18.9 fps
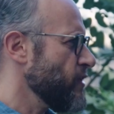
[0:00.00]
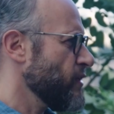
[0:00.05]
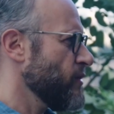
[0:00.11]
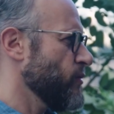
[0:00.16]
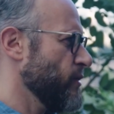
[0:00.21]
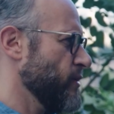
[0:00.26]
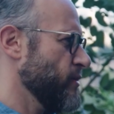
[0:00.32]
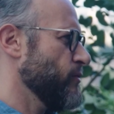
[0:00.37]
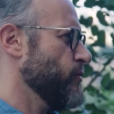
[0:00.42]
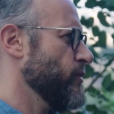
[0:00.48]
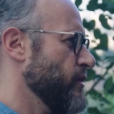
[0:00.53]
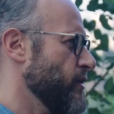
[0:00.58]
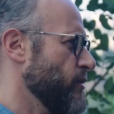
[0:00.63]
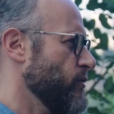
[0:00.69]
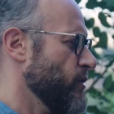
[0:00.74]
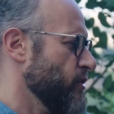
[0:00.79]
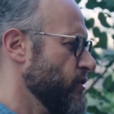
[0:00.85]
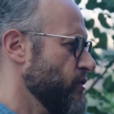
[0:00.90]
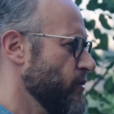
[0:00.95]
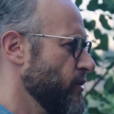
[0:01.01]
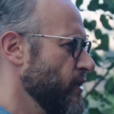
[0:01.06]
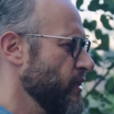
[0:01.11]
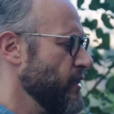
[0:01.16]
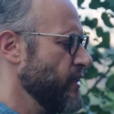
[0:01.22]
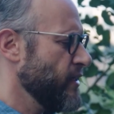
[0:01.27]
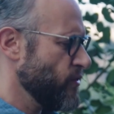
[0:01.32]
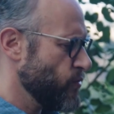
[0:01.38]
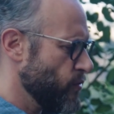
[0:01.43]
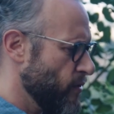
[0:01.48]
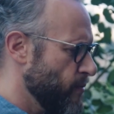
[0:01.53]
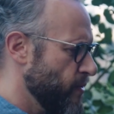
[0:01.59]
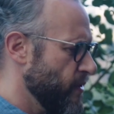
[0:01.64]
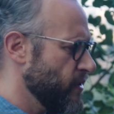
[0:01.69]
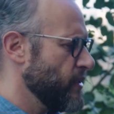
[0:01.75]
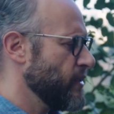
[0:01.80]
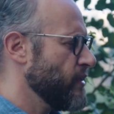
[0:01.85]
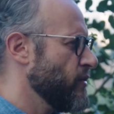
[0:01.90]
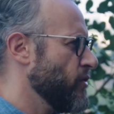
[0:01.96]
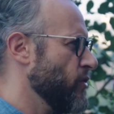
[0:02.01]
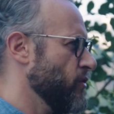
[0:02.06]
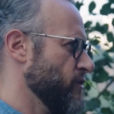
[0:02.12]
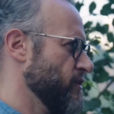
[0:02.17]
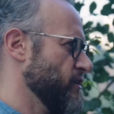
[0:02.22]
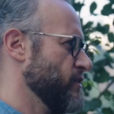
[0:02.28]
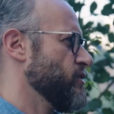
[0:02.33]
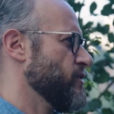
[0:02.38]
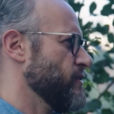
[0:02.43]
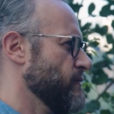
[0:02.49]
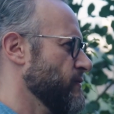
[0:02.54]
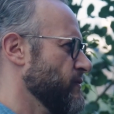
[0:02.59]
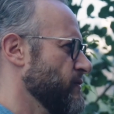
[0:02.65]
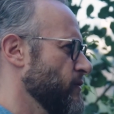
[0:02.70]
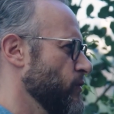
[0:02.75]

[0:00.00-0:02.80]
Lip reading: thing that we're doing is we're building a coalition.